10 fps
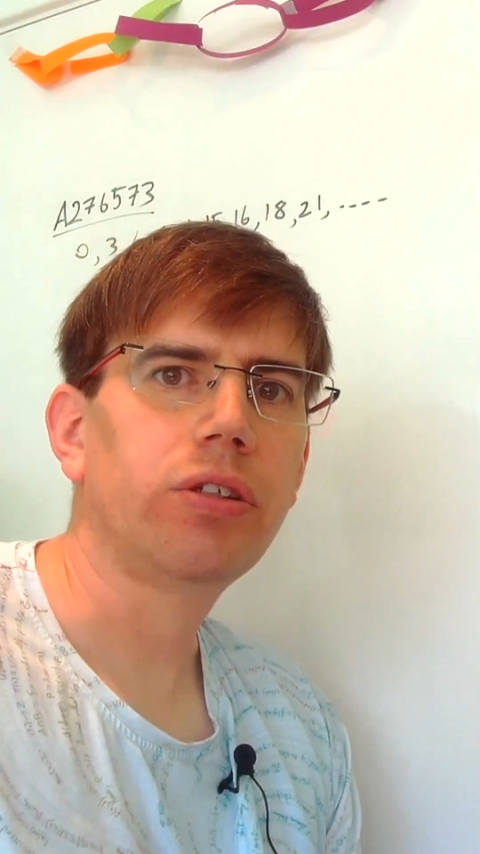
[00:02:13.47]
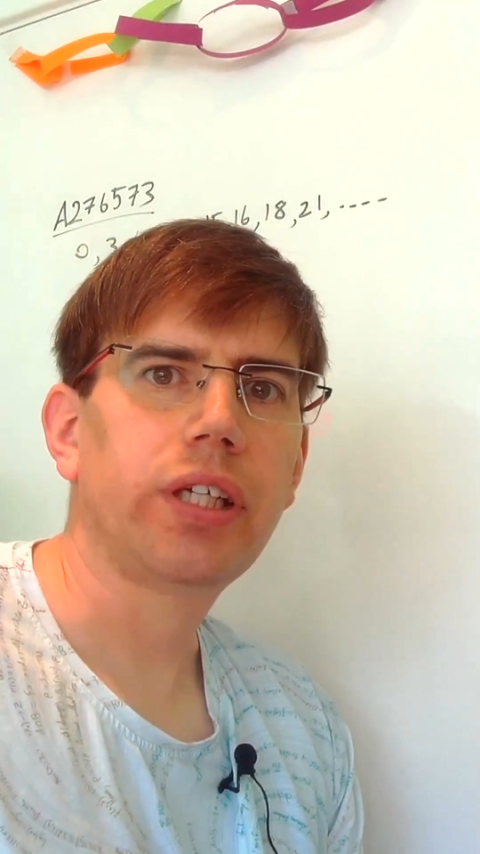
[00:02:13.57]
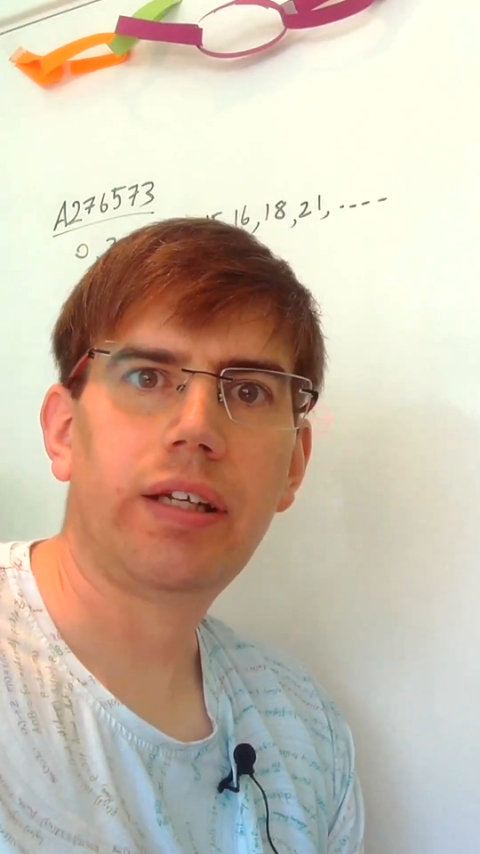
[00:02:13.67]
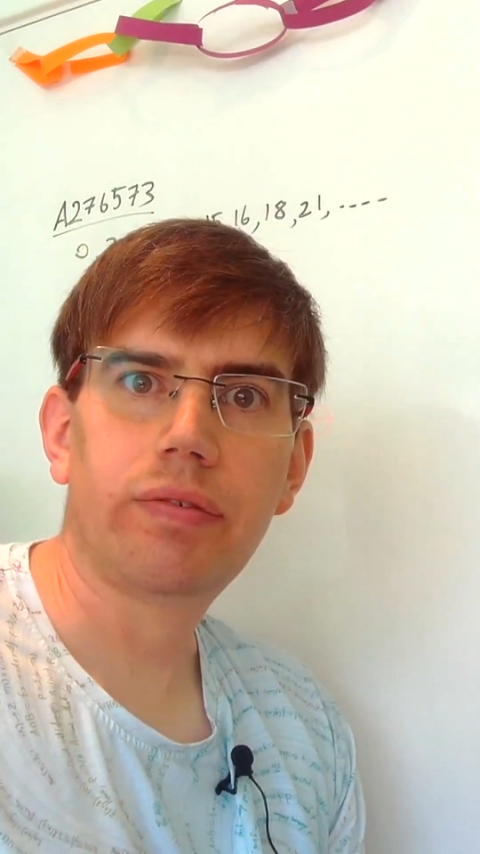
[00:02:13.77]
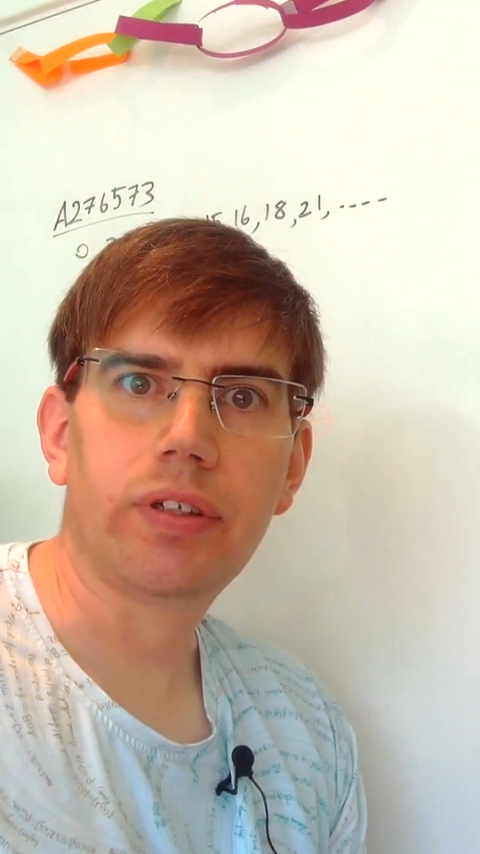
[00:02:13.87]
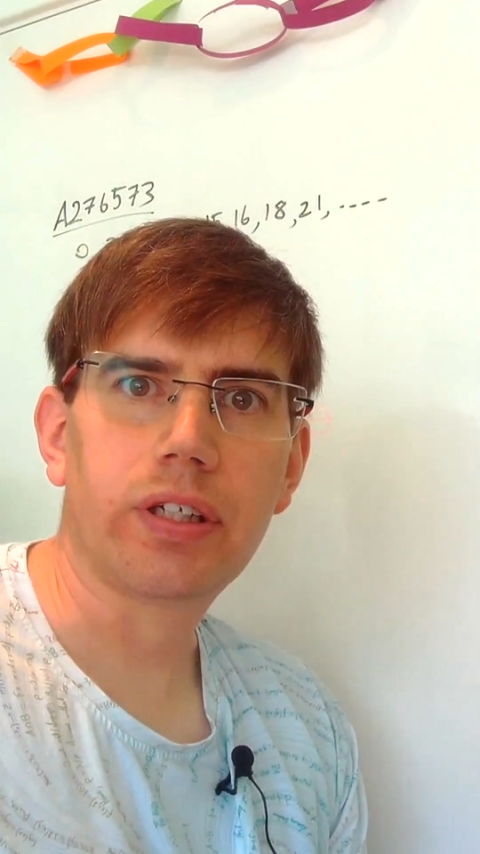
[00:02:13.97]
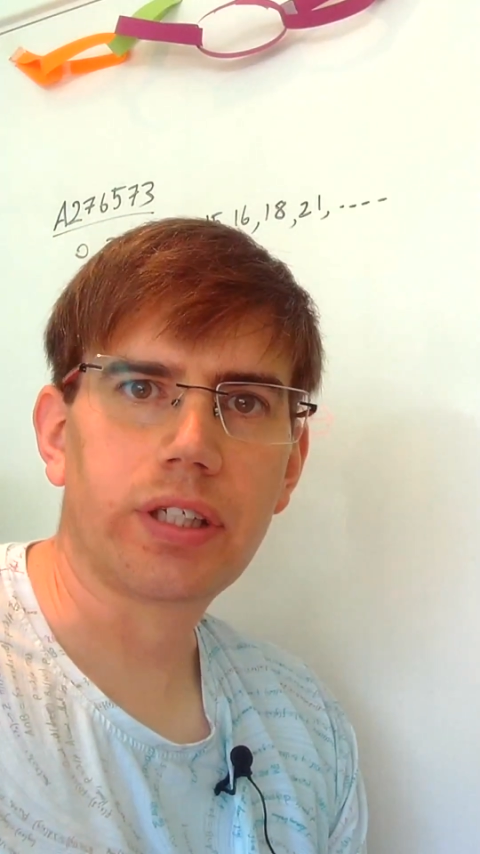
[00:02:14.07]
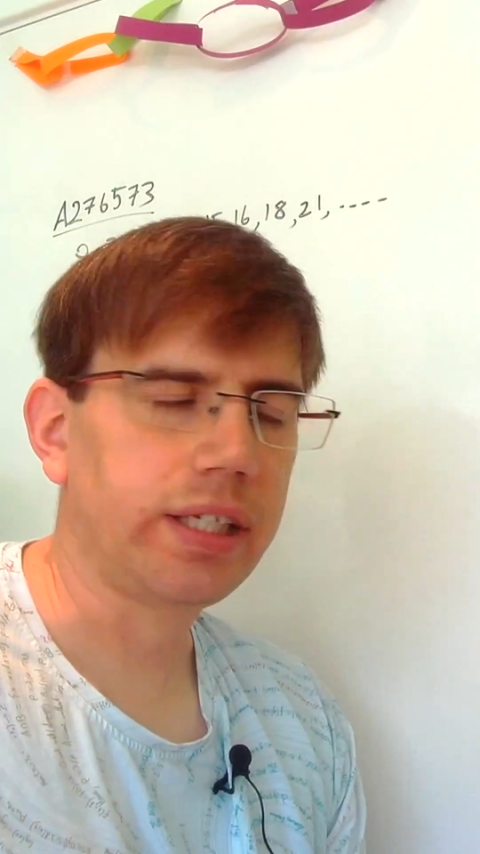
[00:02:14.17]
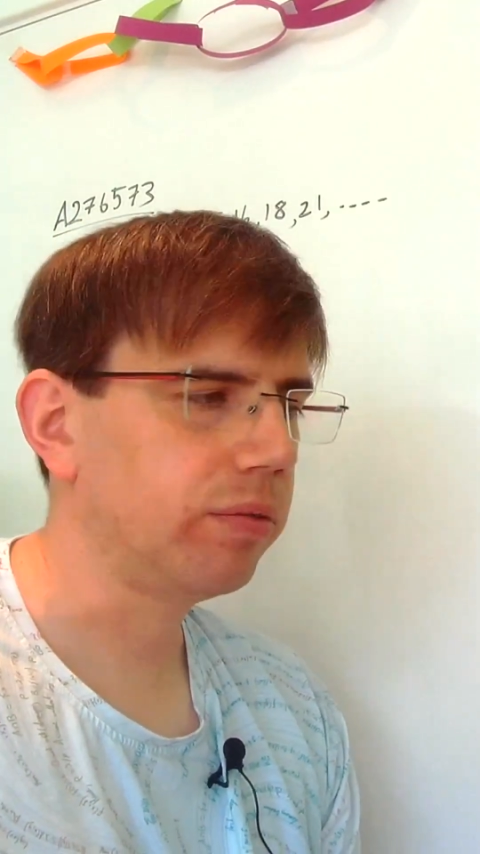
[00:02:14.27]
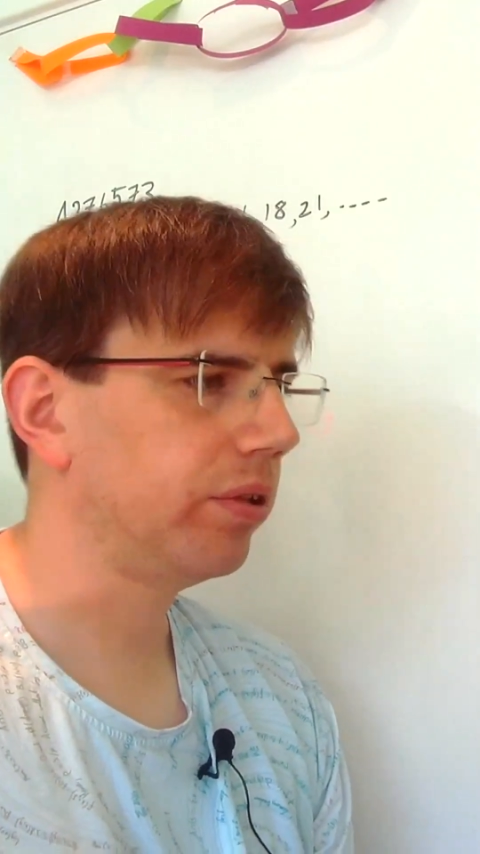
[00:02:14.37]
infinite
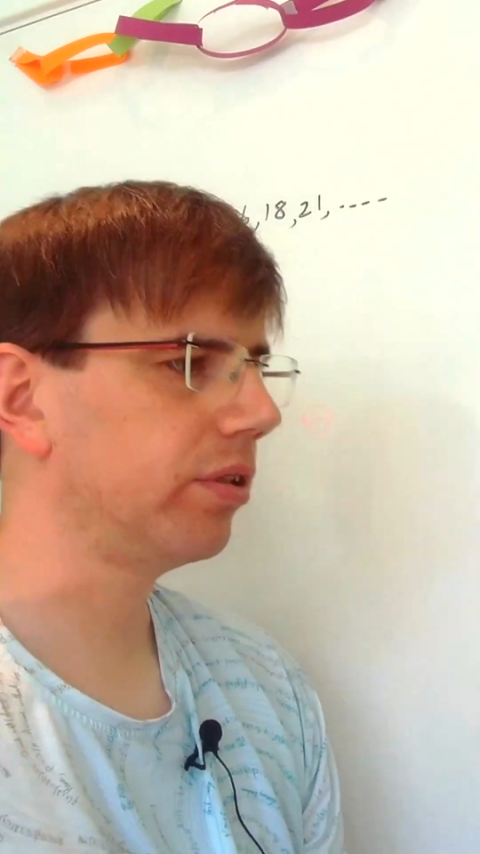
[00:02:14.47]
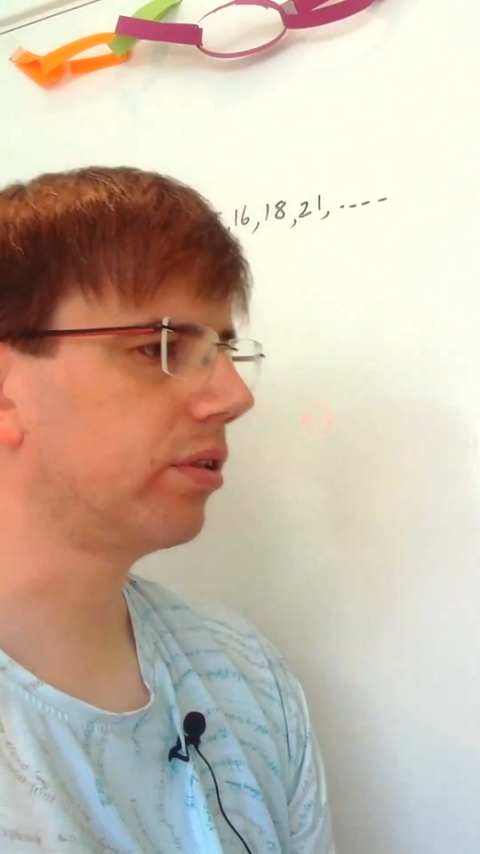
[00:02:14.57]
sequence.